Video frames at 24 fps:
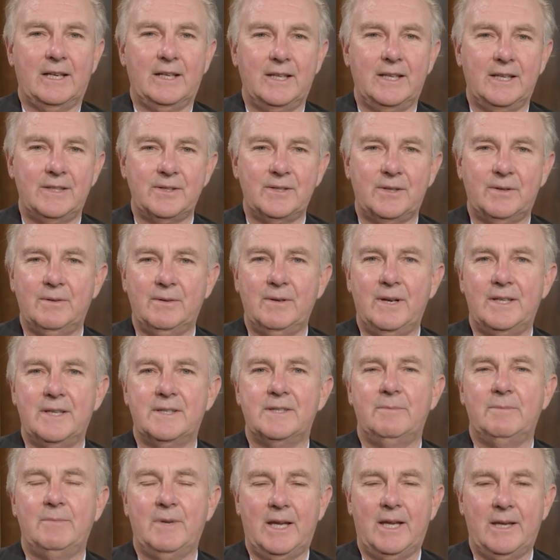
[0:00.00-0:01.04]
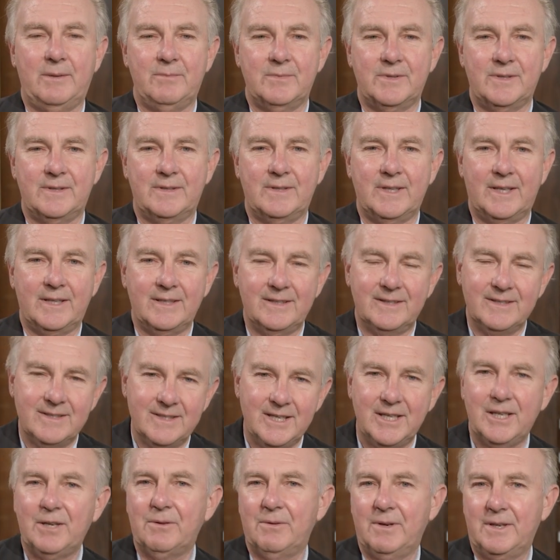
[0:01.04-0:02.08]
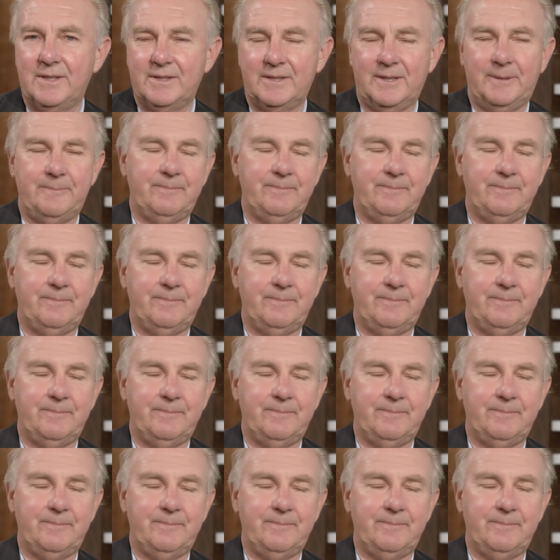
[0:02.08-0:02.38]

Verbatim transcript: Let's create some names that decrease it.